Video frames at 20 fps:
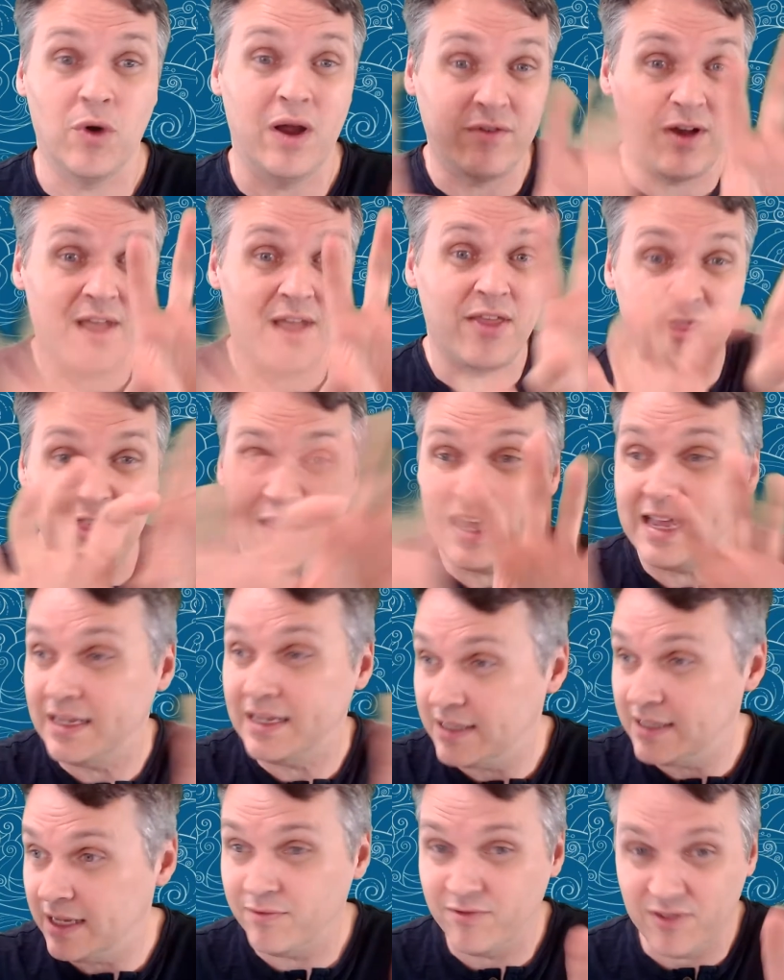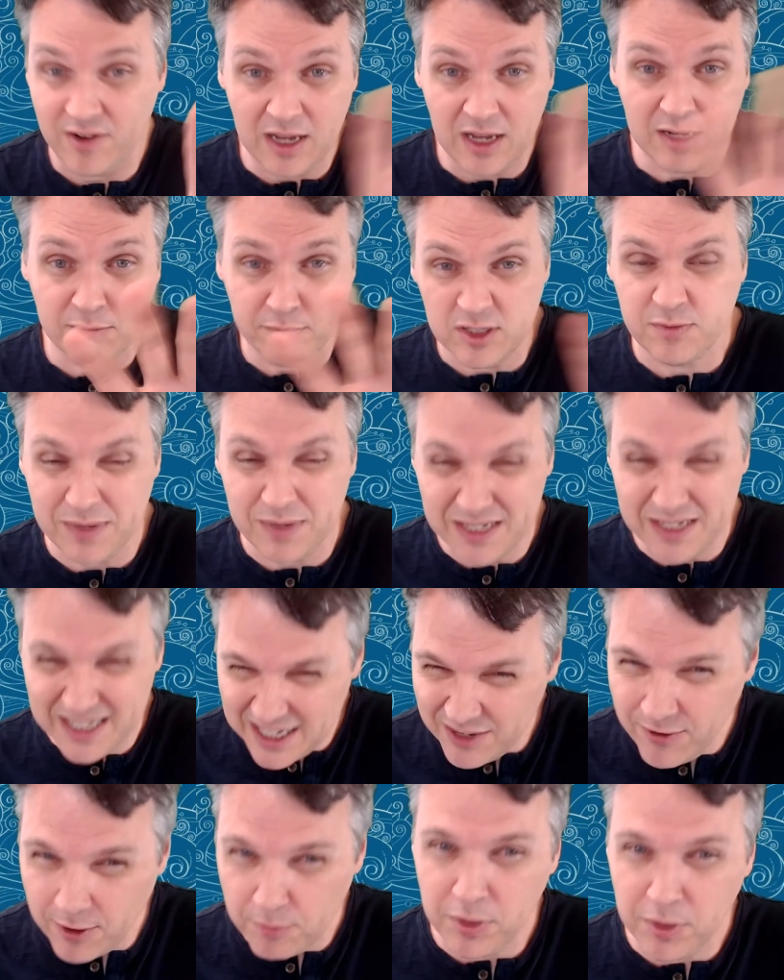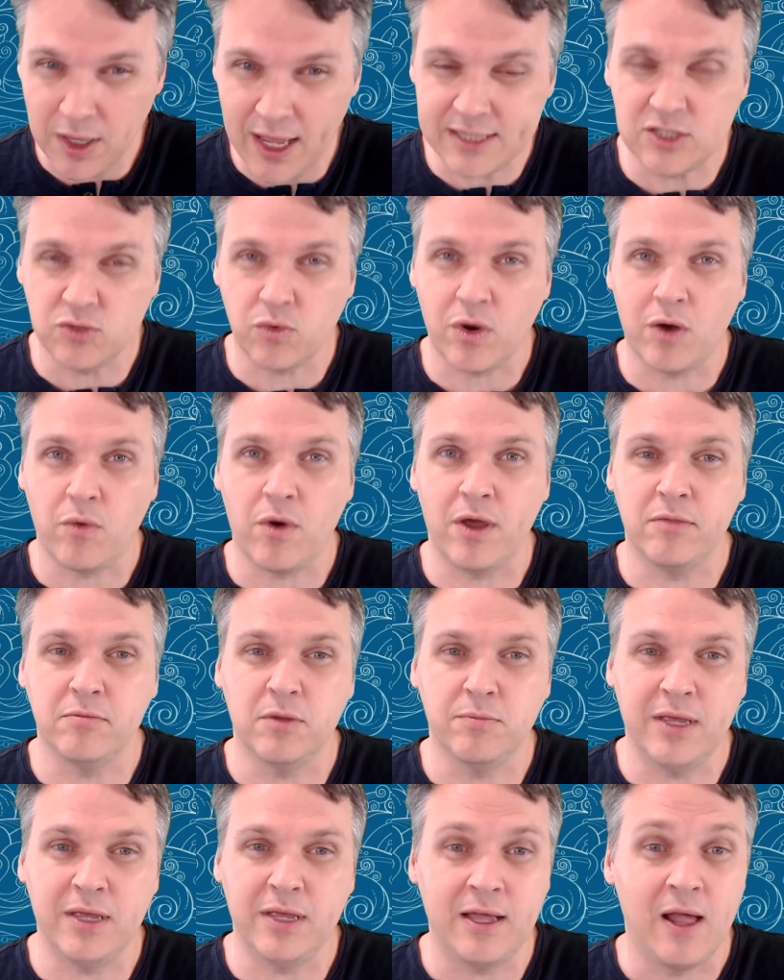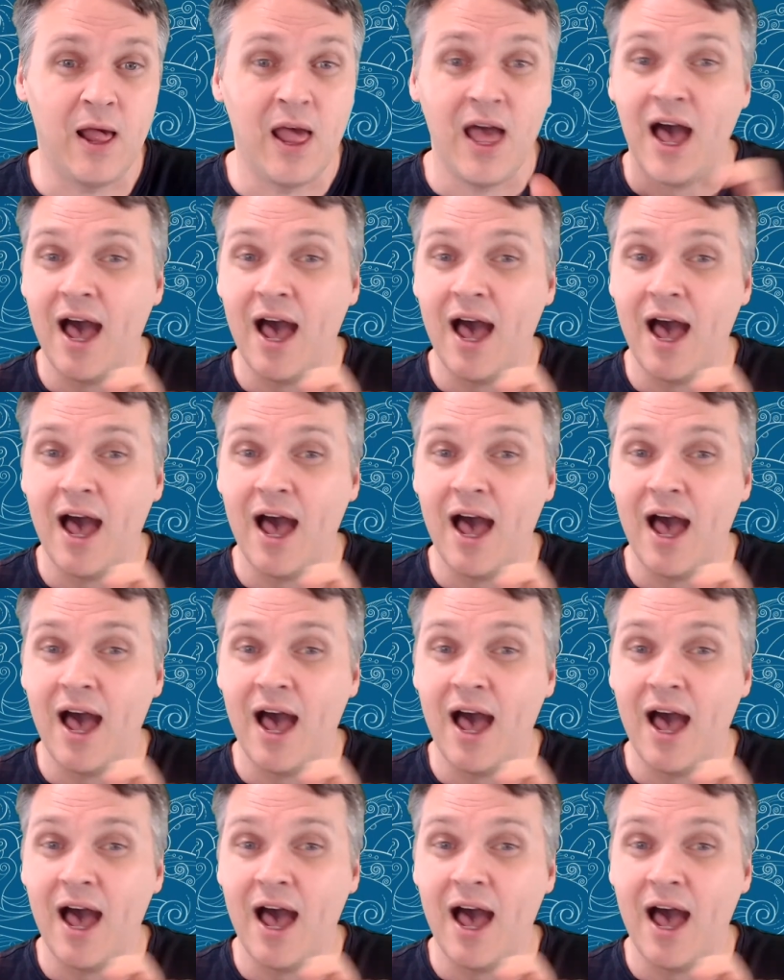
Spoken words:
I've got things in specific places where I want them to be.